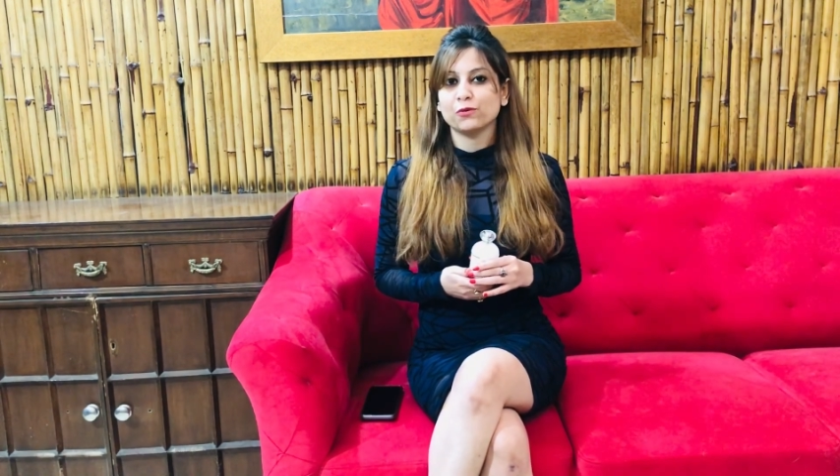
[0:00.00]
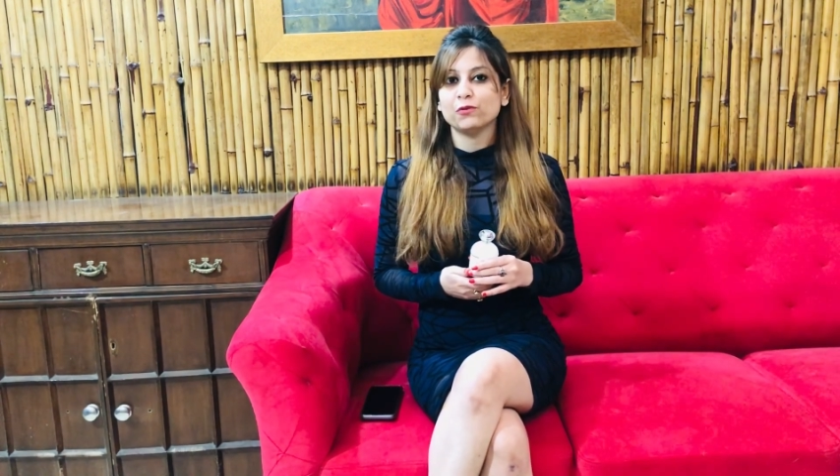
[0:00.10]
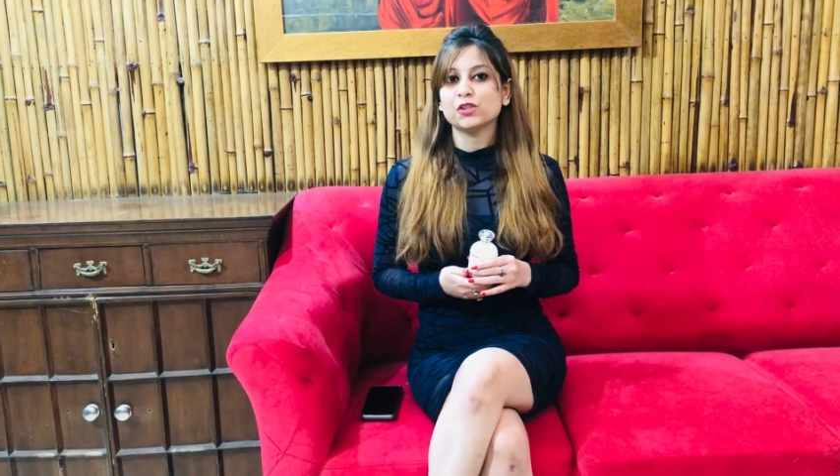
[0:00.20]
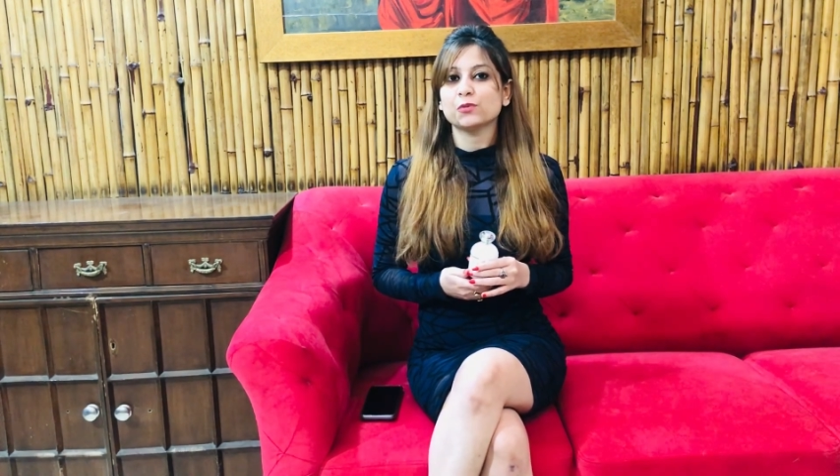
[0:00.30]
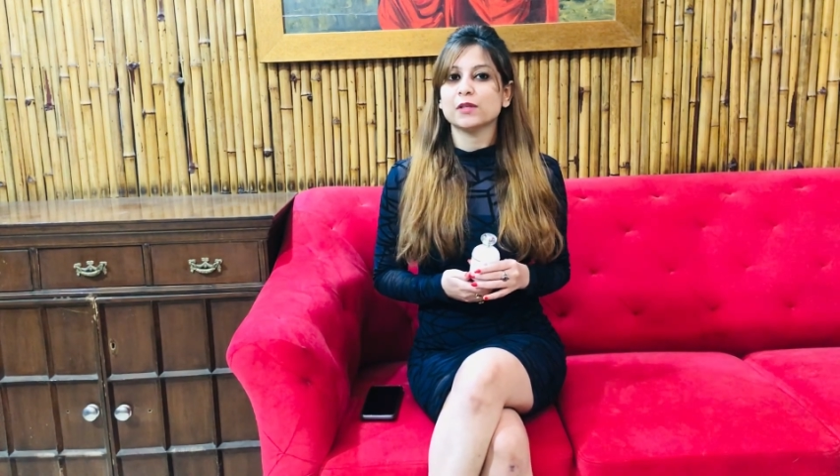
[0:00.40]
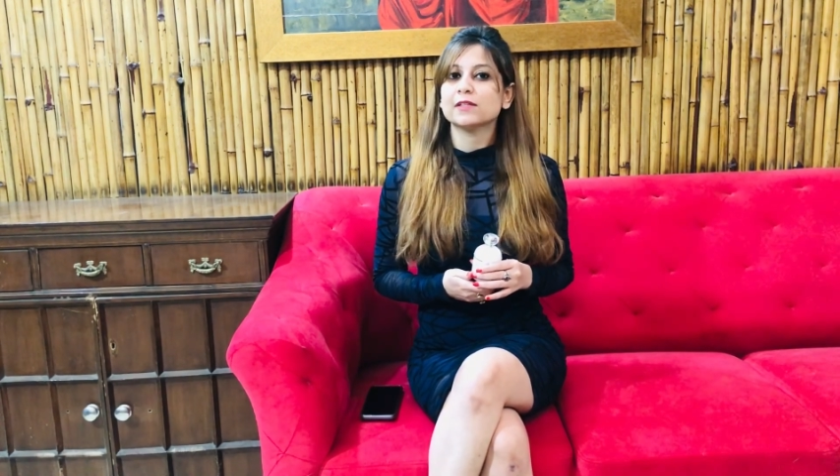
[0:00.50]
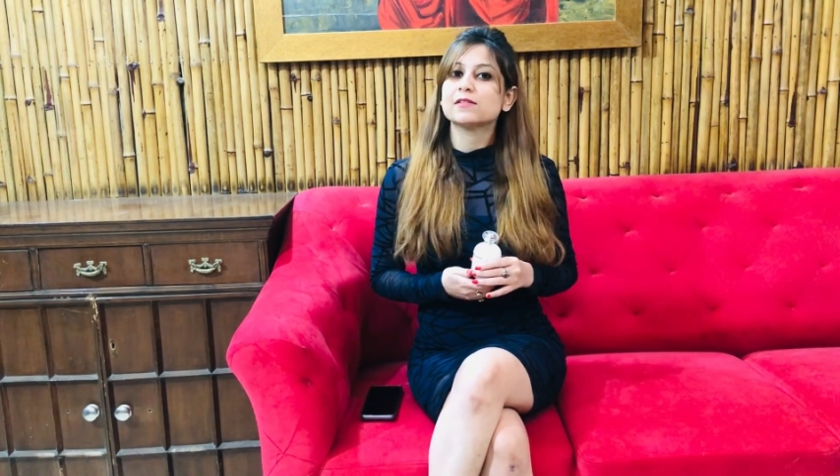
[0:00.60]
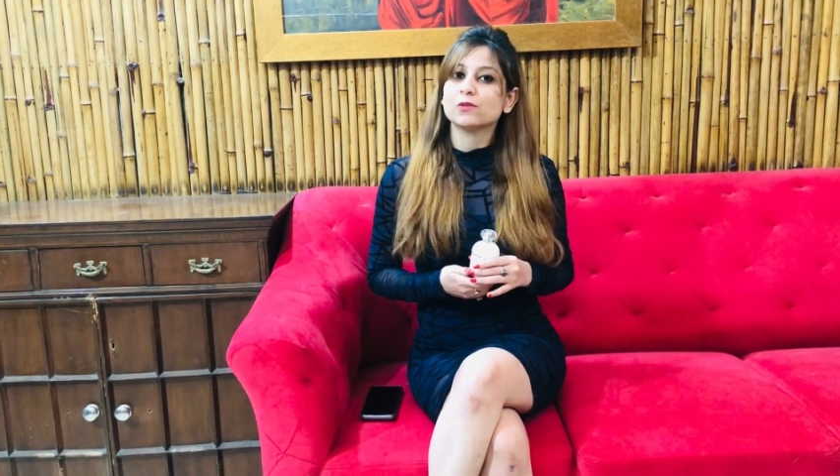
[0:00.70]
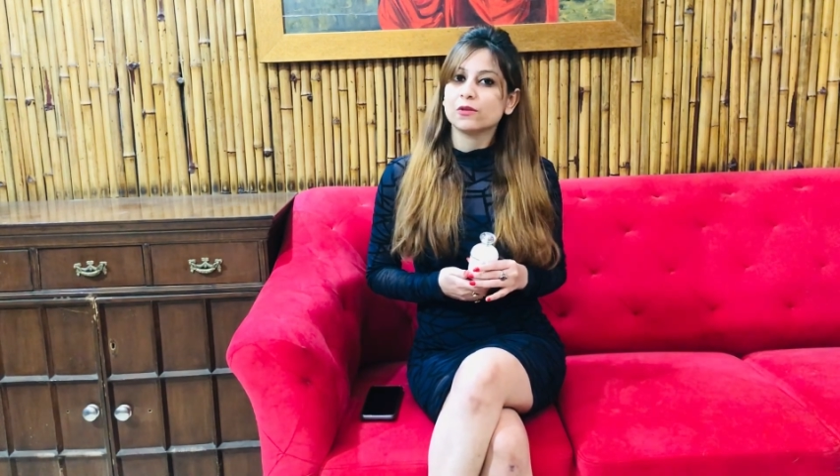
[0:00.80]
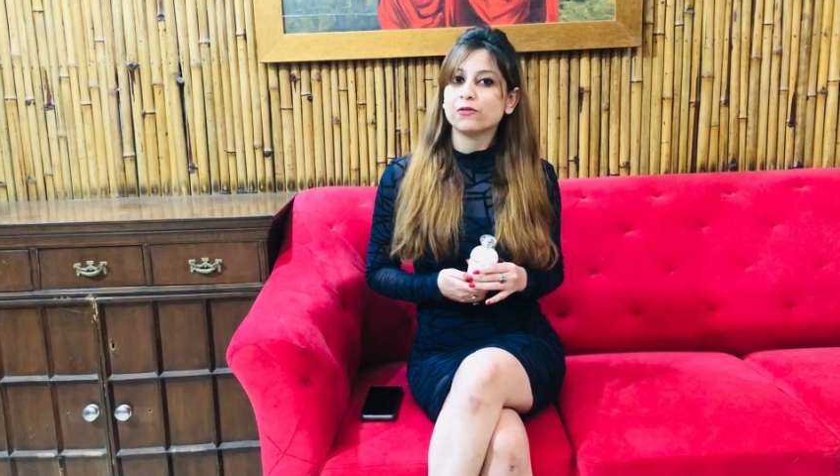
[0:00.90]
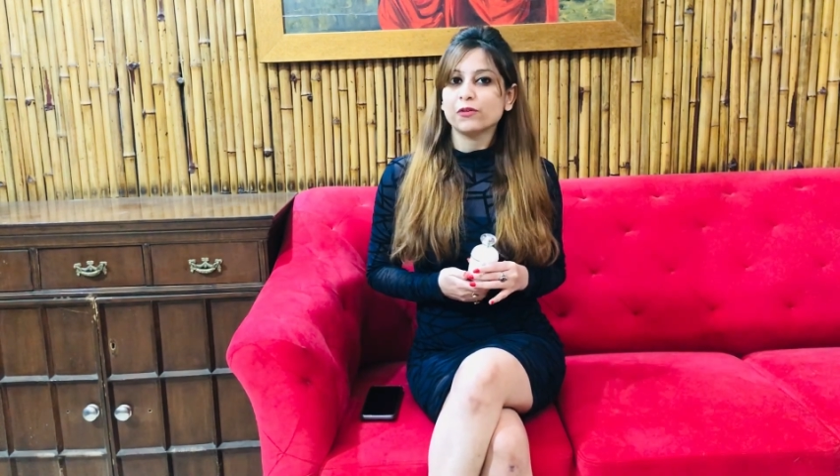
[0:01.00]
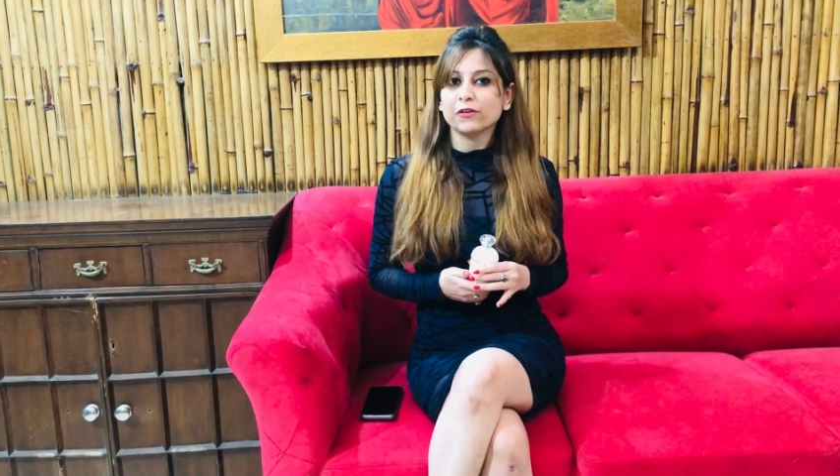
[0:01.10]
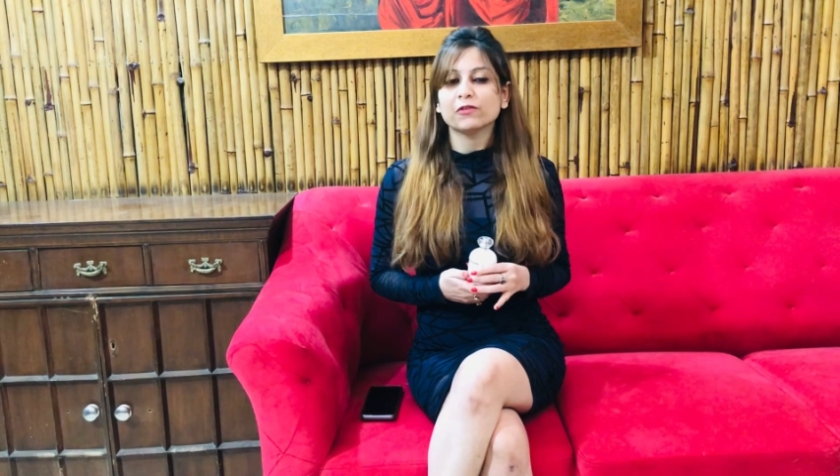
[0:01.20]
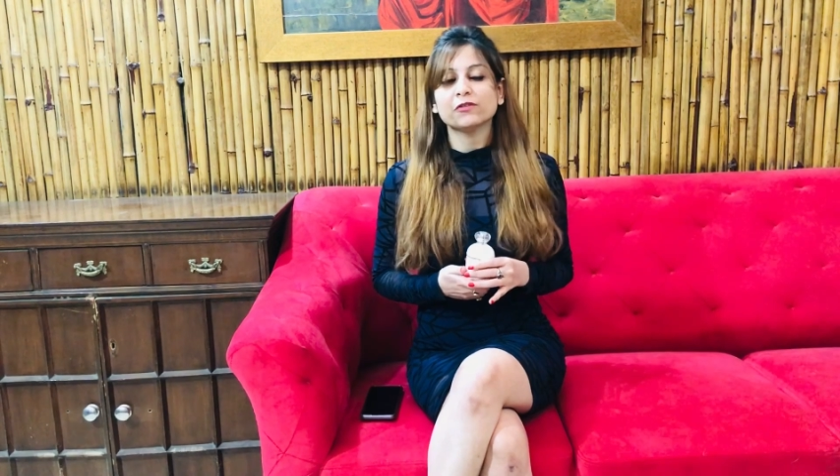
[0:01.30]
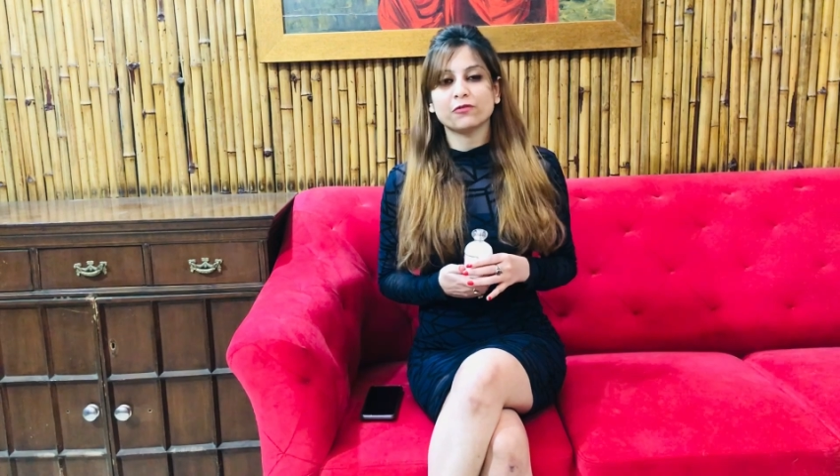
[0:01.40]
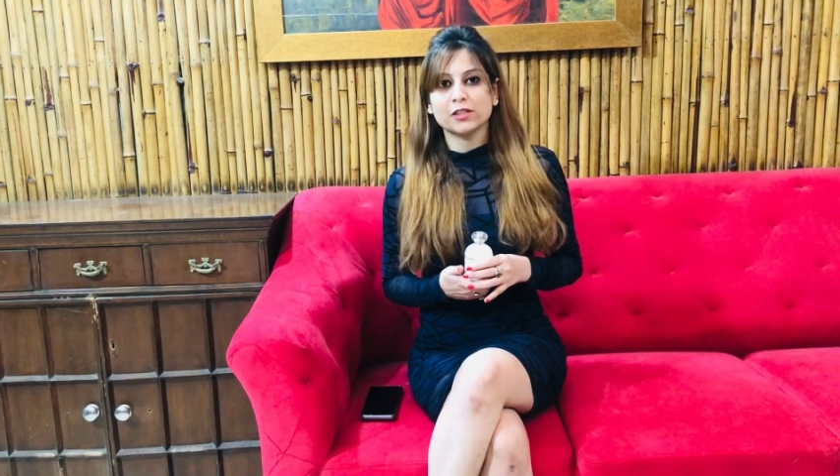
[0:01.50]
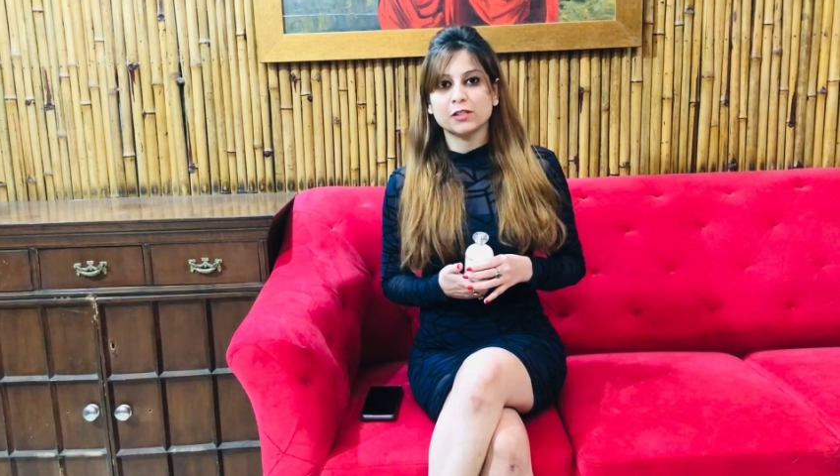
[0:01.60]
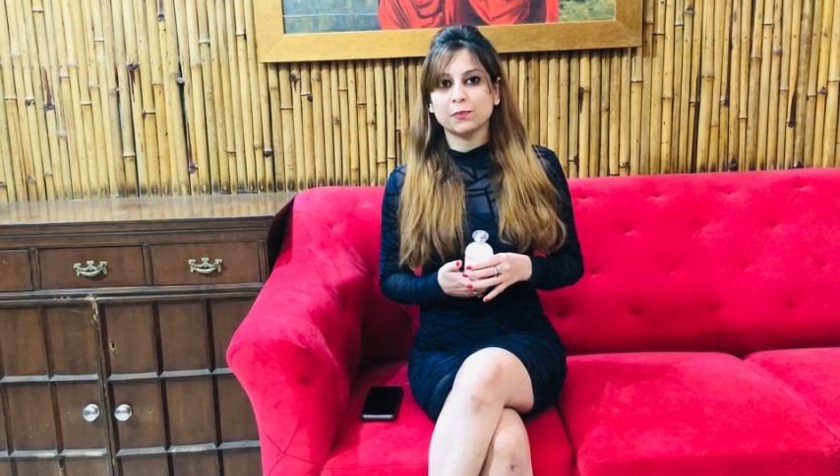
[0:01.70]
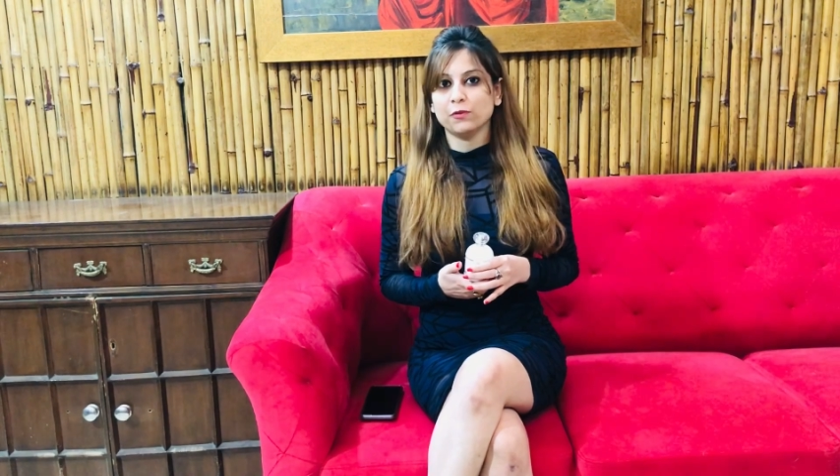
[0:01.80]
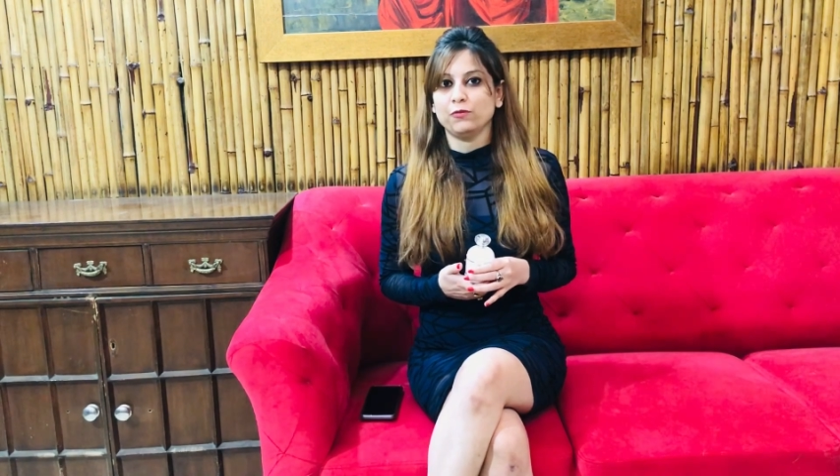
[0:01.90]
which one is your favorite French
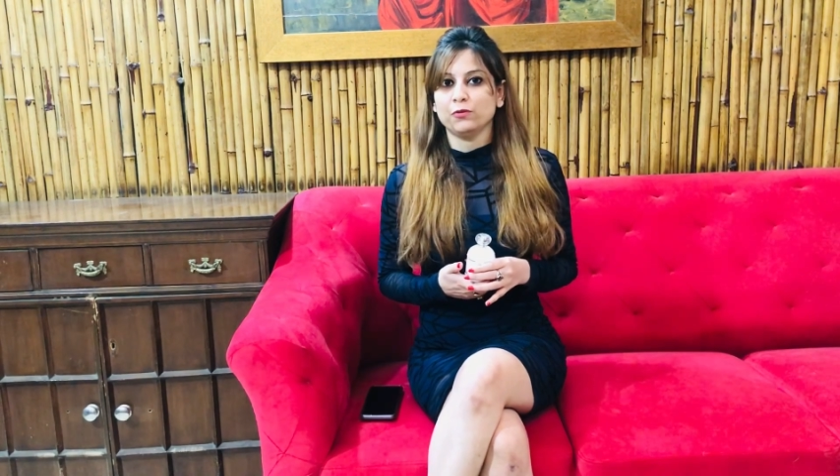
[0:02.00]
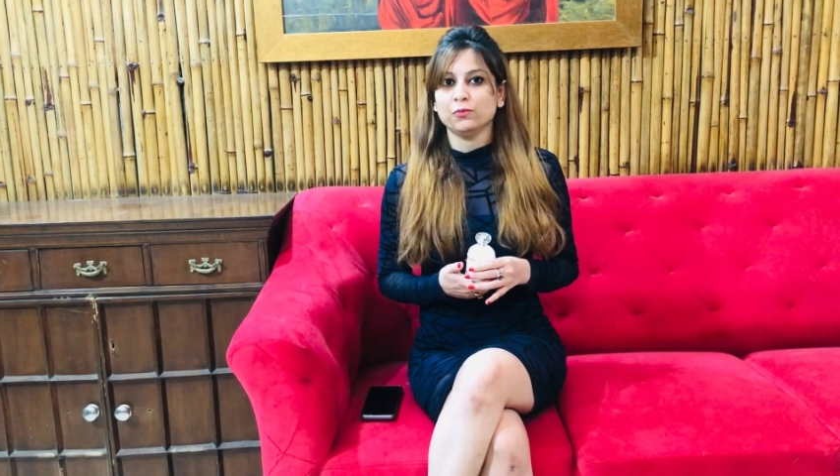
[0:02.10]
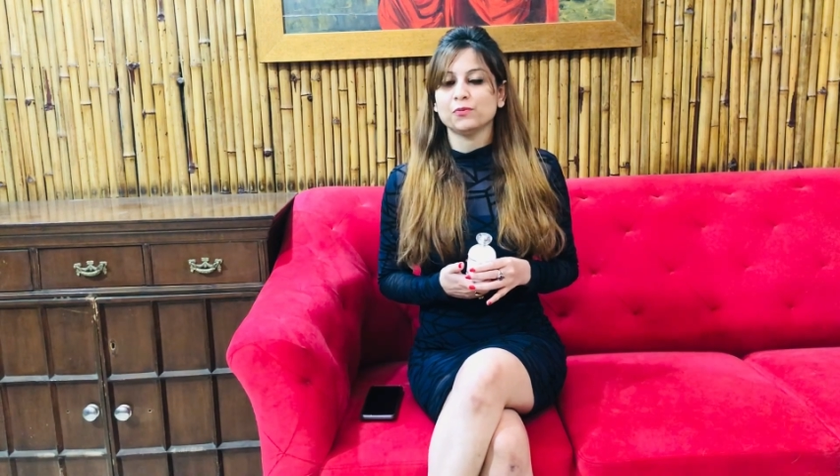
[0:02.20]
perfume.